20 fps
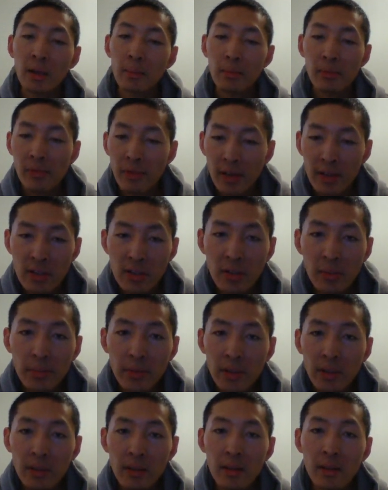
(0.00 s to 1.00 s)
constantly
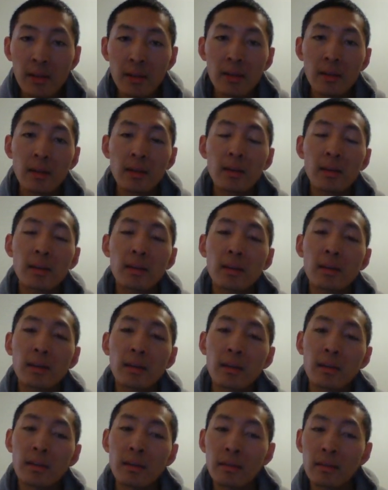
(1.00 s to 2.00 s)
looking for
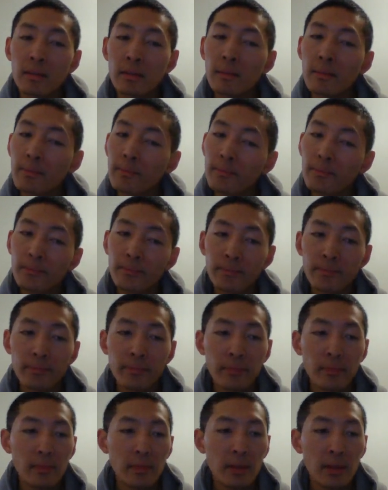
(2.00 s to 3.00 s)
ways to help the guest,
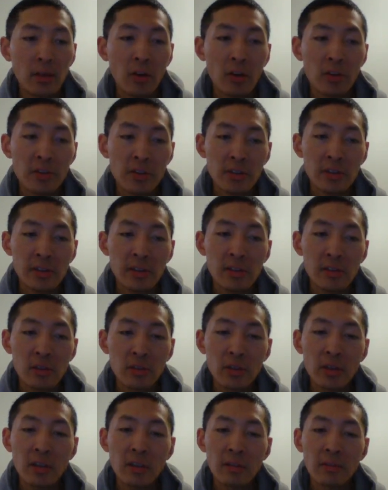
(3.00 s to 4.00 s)

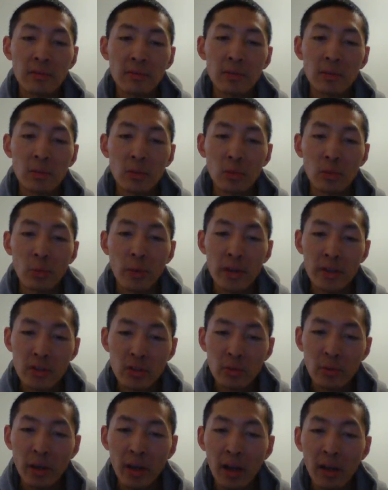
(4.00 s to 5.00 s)
so that they'll
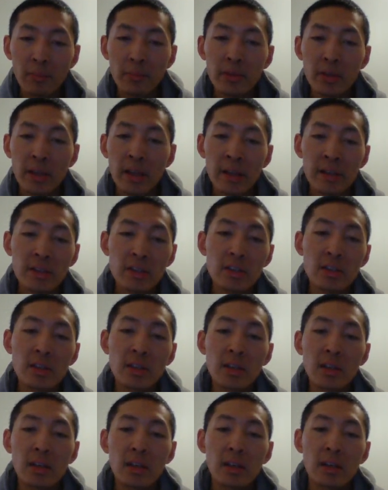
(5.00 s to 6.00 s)
leave the place with
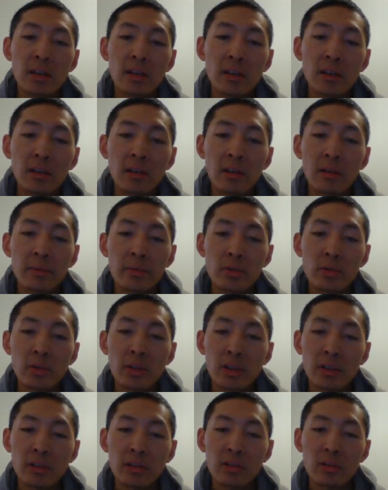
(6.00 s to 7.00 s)
happy
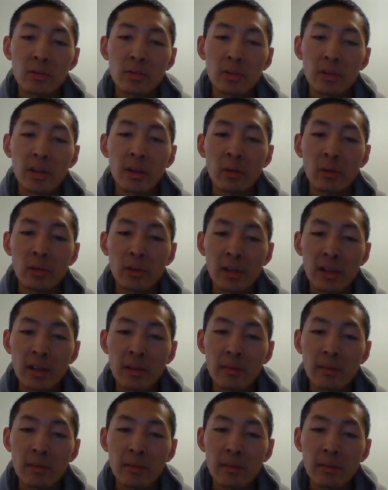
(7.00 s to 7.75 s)
smiles.